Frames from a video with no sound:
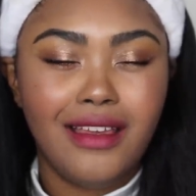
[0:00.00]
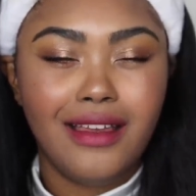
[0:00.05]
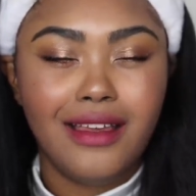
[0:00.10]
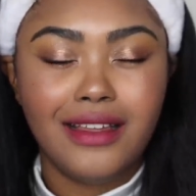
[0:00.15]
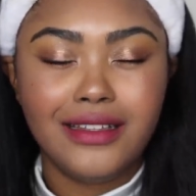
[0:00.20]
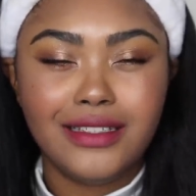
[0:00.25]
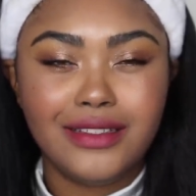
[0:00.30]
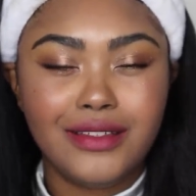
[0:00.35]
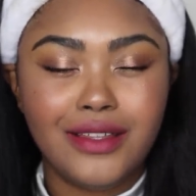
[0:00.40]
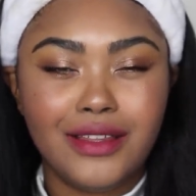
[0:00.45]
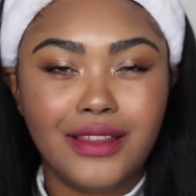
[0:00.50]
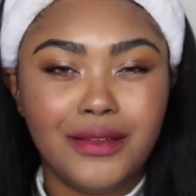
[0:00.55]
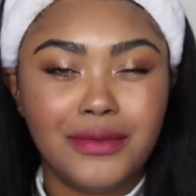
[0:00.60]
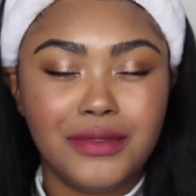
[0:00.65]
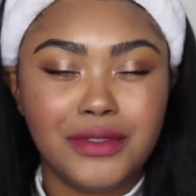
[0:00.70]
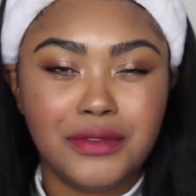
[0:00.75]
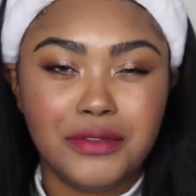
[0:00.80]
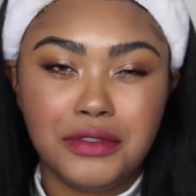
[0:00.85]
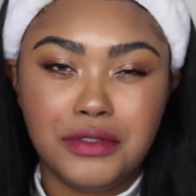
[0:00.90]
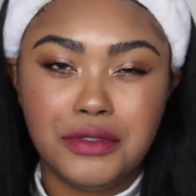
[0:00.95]
I just thought that
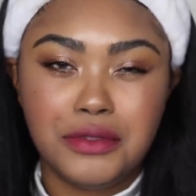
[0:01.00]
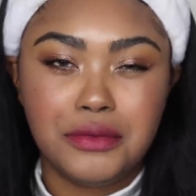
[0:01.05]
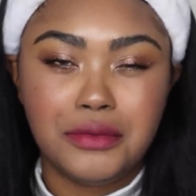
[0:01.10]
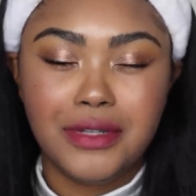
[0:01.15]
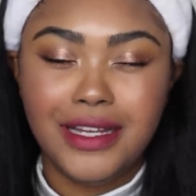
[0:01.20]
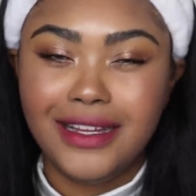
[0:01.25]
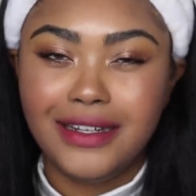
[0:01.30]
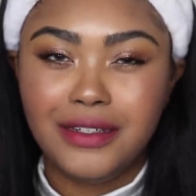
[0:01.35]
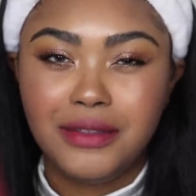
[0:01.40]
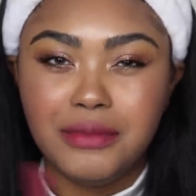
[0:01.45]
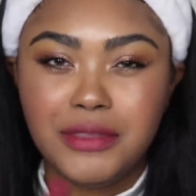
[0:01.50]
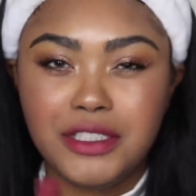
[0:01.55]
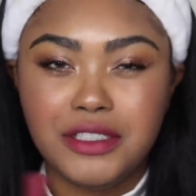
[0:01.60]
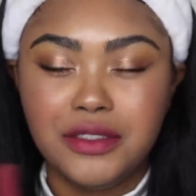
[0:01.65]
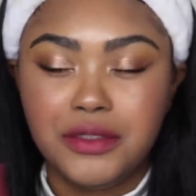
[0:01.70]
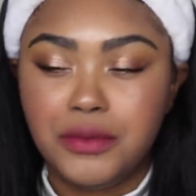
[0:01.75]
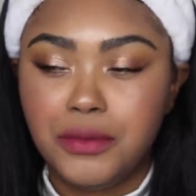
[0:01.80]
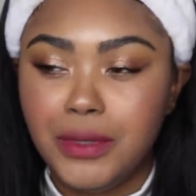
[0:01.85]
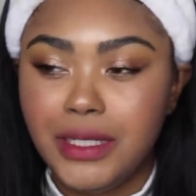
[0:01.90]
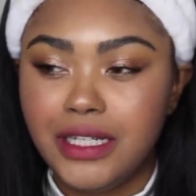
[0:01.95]
was a little random. It's a
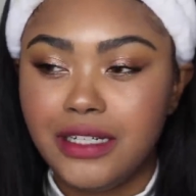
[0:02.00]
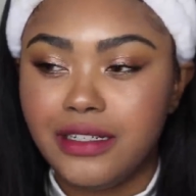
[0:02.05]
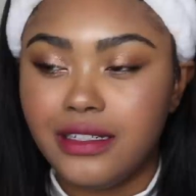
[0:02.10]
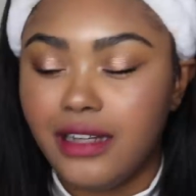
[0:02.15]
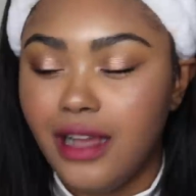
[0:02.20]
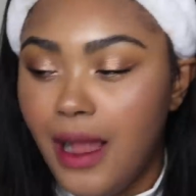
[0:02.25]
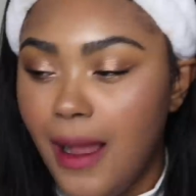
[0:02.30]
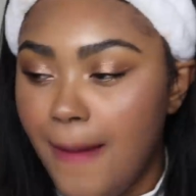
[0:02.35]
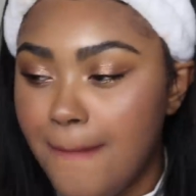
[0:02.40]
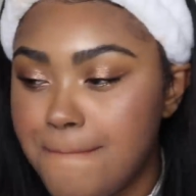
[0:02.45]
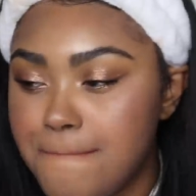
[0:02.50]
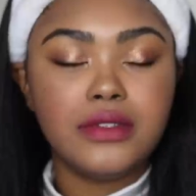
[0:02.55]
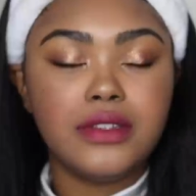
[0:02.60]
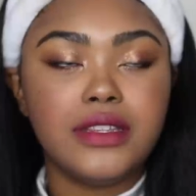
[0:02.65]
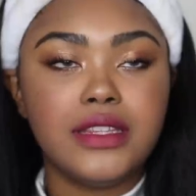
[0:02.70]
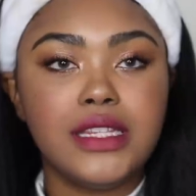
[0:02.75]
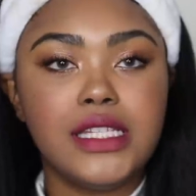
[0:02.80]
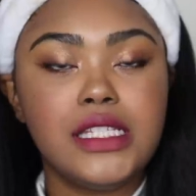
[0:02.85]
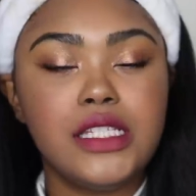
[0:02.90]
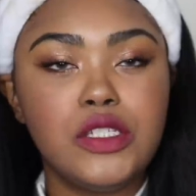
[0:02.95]
little weird.
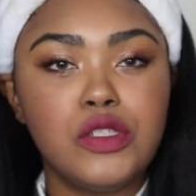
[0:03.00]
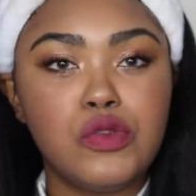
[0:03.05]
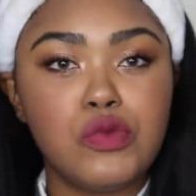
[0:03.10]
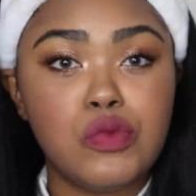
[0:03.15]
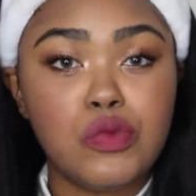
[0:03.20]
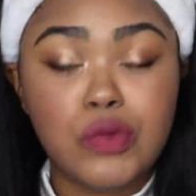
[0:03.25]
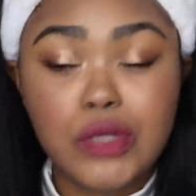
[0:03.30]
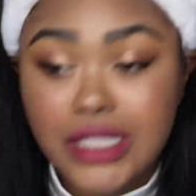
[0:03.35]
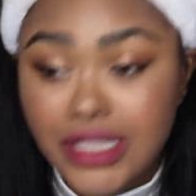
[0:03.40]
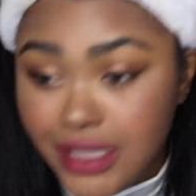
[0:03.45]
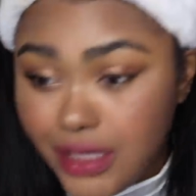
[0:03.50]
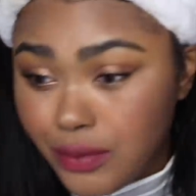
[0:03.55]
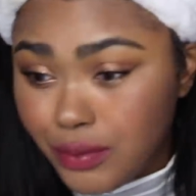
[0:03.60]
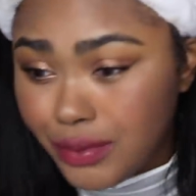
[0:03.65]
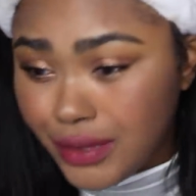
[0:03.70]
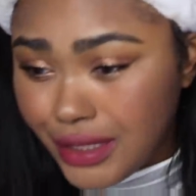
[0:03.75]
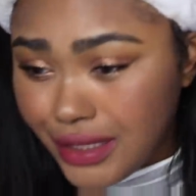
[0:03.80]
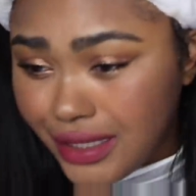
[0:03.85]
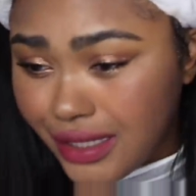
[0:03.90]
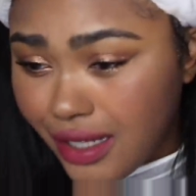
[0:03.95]
This is really,
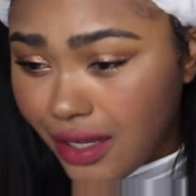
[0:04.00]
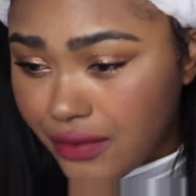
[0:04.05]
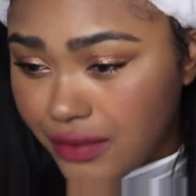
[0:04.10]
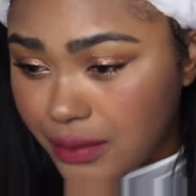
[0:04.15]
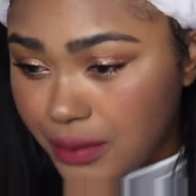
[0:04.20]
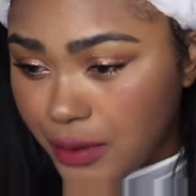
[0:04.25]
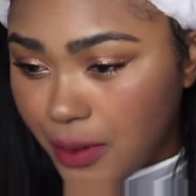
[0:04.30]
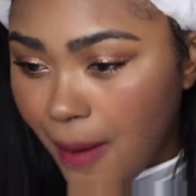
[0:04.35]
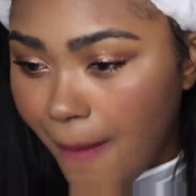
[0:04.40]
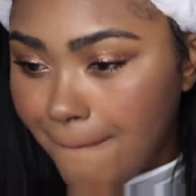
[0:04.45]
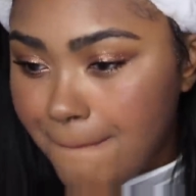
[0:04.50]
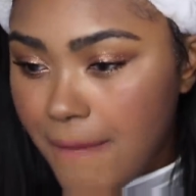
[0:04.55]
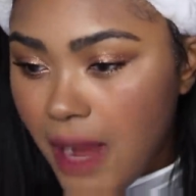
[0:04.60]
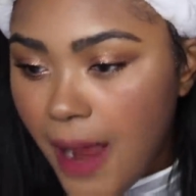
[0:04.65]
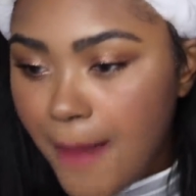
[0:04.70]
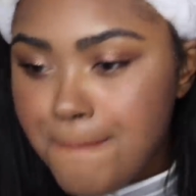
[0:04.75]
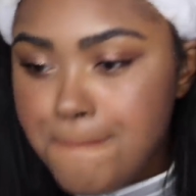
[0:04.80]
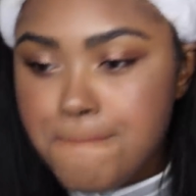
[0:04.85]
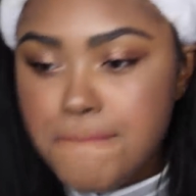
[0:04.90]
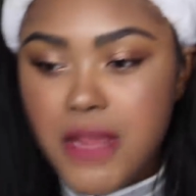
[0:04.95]
really comfortable.
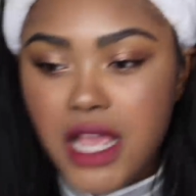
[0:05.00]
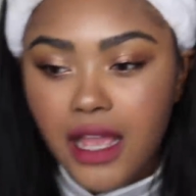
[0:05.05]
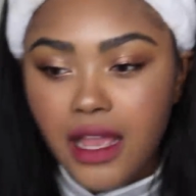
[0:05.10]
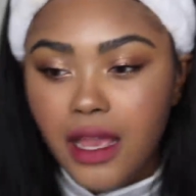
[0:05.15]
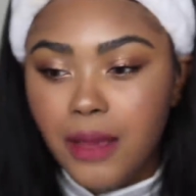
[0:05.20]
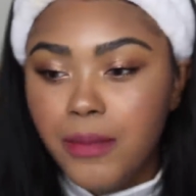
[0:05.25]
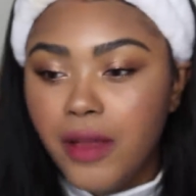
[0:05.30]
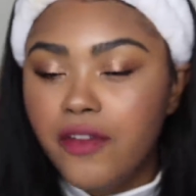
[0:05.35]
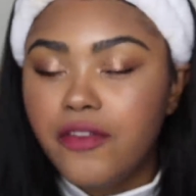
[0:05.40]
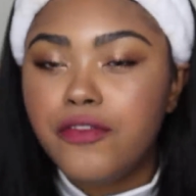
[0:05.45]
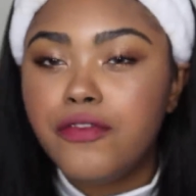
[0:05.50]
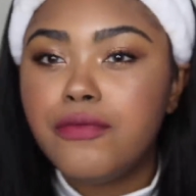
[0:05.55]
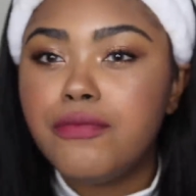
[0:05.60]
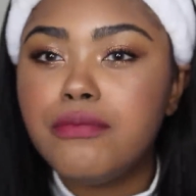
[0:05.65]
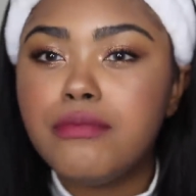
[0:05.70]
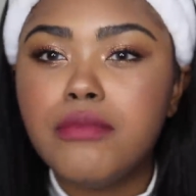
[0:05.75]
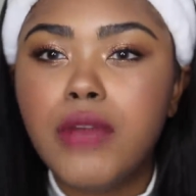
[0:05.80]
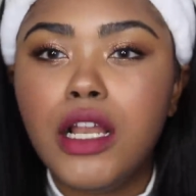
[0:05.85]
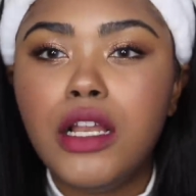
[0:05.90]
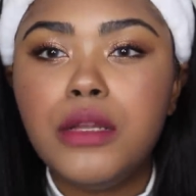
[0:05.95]
And my
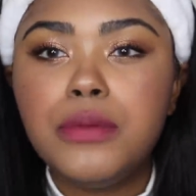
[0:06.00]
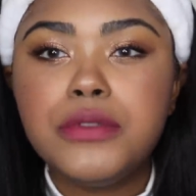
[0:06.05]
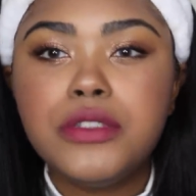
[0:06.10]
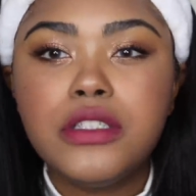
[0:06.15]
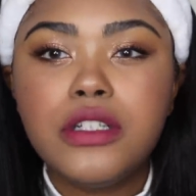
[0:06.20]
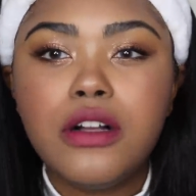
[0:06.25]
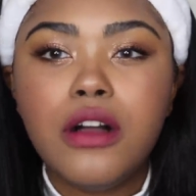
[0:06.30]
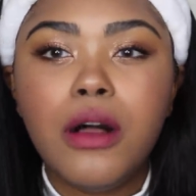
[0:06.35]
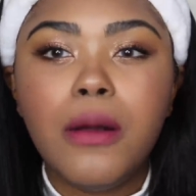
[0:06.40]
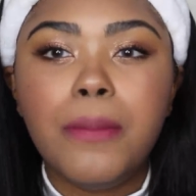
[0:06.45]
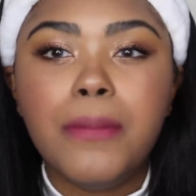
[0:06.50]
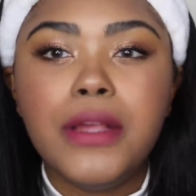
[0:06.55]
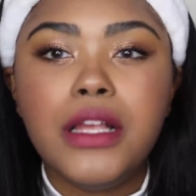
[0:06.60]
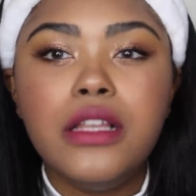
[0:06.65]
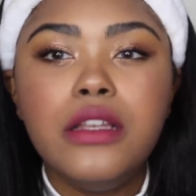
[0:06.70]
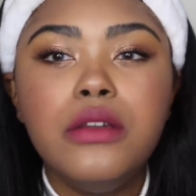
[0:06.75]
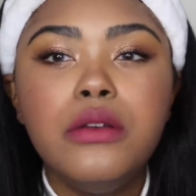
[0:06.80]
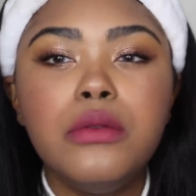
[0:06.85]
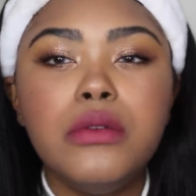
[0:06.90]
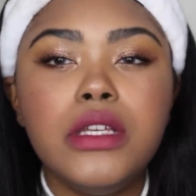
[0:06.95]
lips look all
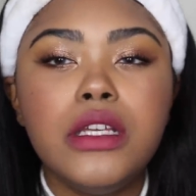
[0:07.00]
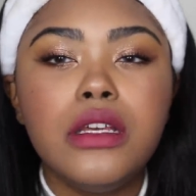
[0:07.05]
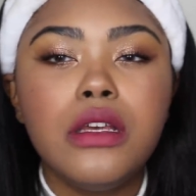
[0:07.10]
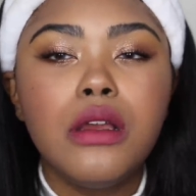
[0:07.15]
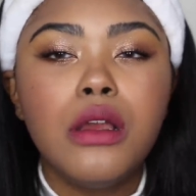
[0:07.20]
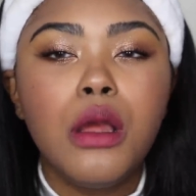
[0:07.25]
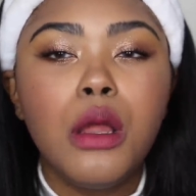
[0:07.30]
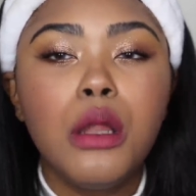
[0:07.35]
pillowy.